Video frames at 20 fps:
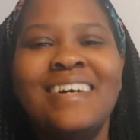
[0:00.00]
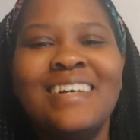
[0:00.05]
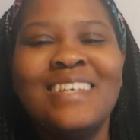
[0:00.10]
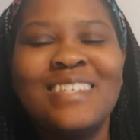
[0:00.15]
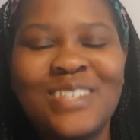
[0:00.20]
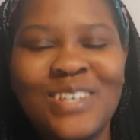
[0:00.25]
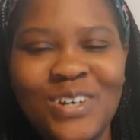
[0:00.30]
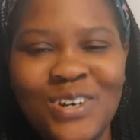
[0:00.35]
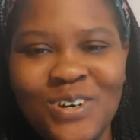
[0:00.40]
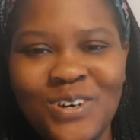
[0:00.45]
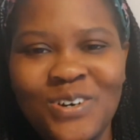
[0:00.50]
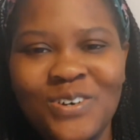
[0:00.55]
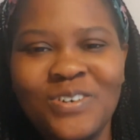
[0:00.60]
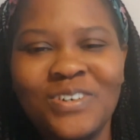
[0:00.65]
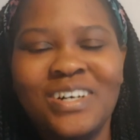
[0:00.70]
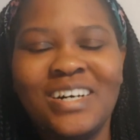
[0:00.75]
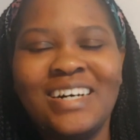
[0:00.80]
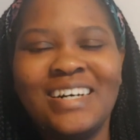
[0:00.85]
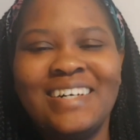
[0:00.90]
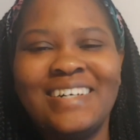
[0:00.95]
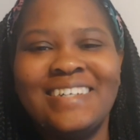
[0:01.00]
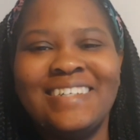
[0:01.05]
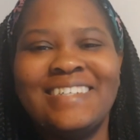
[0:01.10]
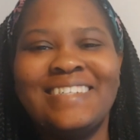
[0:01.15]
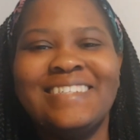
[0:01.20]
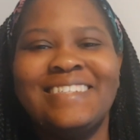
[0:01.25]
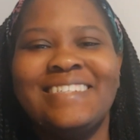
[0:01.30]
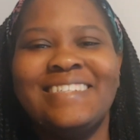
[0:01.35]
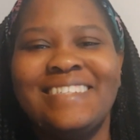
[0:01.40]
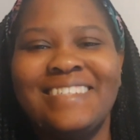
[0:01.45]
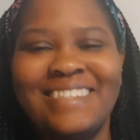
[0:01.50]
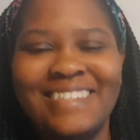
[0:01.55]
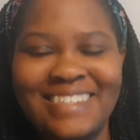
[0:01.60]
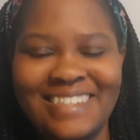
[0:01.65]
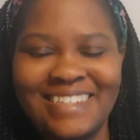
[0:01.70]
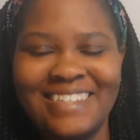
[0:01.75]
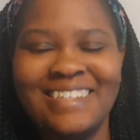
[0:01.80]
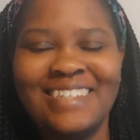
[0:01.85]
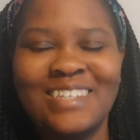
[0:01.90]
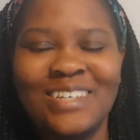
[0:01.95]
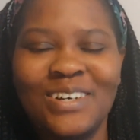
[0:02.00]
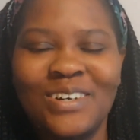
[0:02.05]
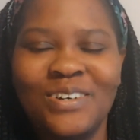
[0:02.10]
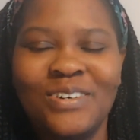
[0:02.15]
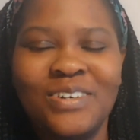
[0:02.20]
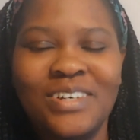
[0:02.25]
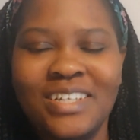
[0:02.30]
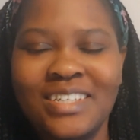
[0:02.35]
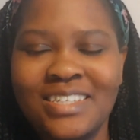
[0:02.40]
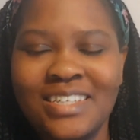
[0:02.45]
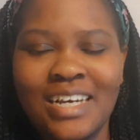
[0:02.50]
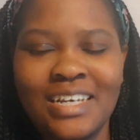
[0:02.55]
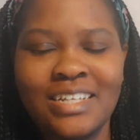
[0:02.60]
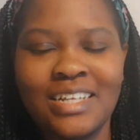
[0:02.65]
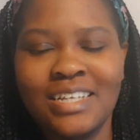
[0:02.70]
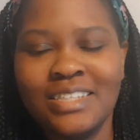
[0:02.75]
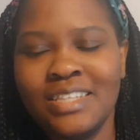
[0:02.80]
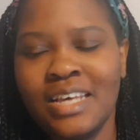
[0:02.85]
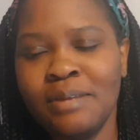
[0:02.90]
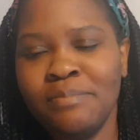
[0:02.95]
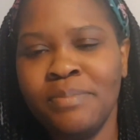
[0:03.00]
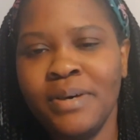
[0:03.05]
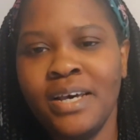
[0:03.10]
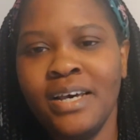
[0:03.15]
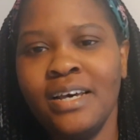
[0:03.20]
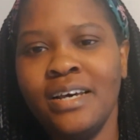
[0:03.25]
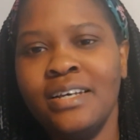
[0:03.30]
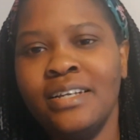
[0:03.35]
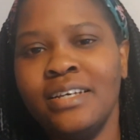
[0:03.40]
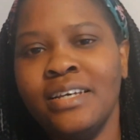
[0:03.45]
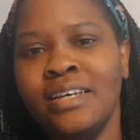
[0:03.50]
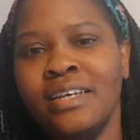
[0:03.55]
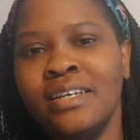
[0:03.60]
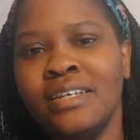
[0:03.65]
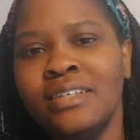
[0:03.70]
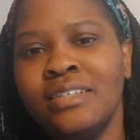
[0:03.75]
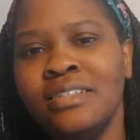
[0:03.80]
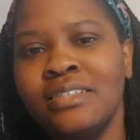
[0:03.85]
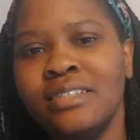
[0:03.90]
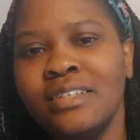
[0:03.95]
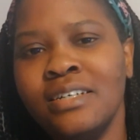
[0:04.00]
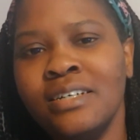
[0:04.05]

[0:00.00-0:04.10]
So it's not that bad, and